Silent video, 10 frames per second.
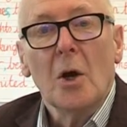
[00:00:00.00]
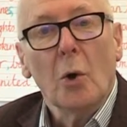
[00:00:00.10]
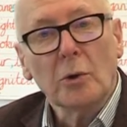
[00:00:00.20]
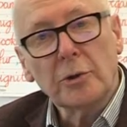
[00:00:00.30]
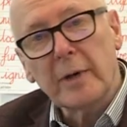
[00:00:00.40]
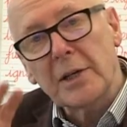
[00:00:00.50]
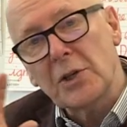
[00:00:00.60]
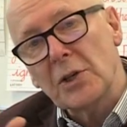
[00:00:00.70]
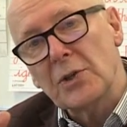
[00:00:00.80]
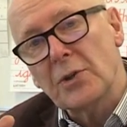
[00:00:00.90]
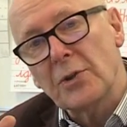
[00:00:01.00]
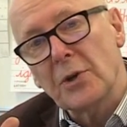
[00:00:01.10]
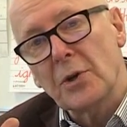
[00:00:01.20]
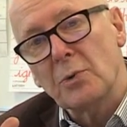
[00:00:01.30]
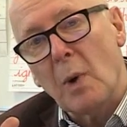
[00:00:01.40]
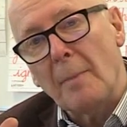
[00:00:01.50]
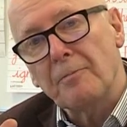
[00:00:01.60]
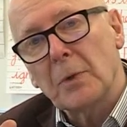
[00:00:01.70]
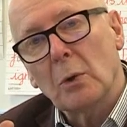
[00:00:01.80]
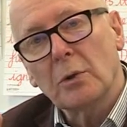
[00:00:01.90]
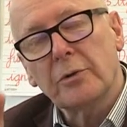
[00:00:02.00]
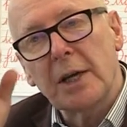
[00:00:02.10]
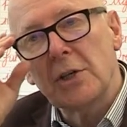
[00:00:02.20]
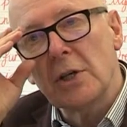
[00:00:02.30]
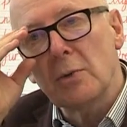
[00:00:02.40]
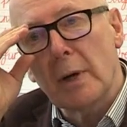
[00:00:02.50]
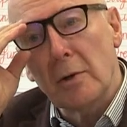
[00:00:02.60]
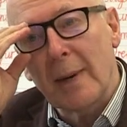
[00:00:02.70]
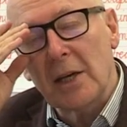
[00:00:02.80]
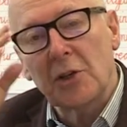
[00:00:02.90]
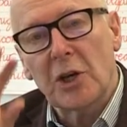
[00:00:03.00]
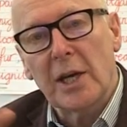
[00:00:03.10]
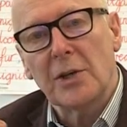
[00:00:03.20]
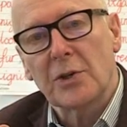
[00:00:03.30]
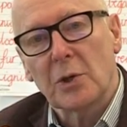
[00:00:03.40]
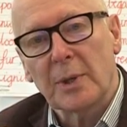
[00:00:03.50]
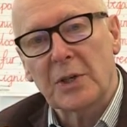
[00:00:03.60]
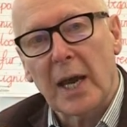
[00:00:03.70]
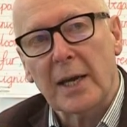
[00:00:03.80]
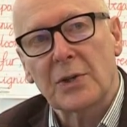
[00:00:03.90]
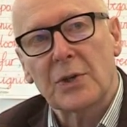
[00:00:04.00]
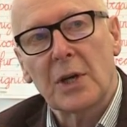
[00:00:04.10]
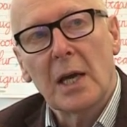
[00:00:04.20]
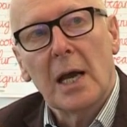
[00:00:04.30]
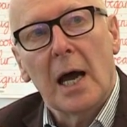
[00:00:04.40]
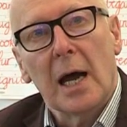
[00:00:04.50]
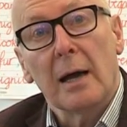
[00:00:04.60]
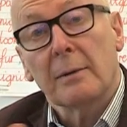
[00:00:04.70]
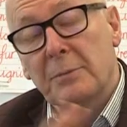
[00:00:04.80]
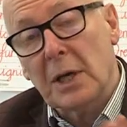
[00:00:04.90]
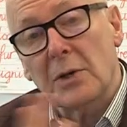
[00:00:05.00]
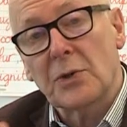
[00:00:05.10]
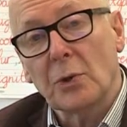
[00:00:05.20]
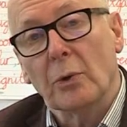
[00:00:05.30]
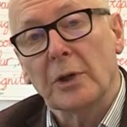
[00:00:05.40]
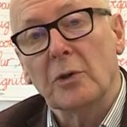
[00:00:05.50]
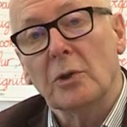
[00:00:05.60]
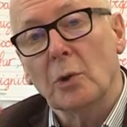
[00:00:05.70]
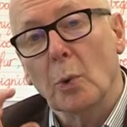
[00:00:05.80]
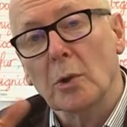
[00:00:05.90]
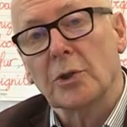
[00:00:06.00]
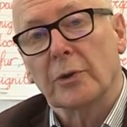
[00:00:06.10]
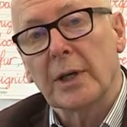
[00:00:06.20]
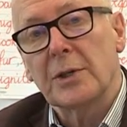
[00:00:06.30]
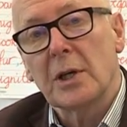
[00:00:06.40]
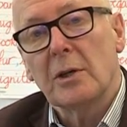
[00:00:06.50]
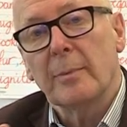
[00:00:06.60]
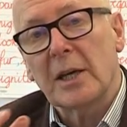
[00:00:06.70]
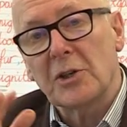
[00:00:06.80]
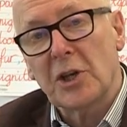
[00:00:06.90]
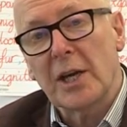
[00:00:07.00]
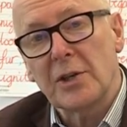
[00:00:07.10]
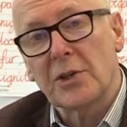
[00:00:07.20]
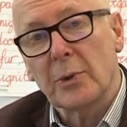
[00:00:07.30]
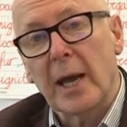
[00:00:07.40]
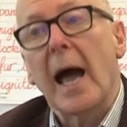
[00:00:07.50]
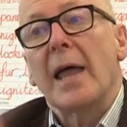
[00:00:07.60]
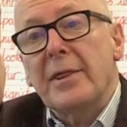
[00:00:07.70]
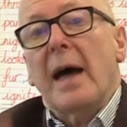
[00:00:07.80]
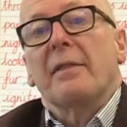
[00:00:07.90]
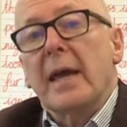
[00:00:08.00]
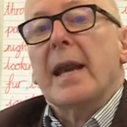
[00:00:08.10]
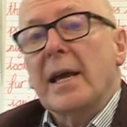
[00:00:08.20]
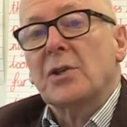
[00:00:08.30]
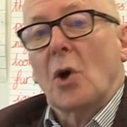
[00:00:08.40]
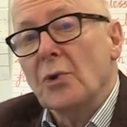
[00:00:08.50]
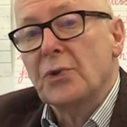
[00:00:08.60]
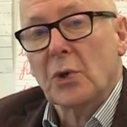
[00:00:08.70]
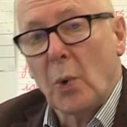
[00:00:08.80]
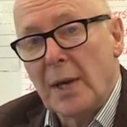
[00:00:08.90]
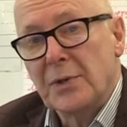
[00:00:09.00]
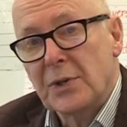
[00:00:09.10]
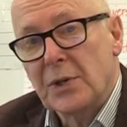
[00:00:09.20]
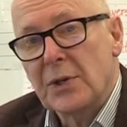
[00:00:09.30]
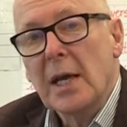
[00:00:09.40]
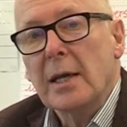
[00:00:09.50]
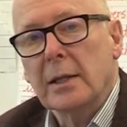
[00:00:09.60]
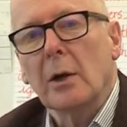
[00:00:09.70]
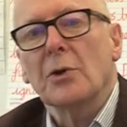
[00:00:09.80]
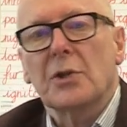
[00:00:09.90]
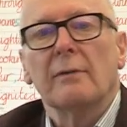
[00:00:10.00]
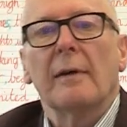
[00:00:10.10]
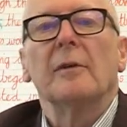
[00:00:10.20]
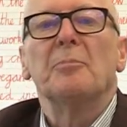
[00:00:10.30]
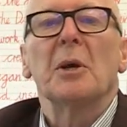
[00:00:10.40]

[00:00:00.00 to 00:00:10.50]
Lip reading: Alteration is the third one. Alteration is where you make a change to a text. Take a story, you alter it, make a change to it, and that then has consequences. And there are lots of lovely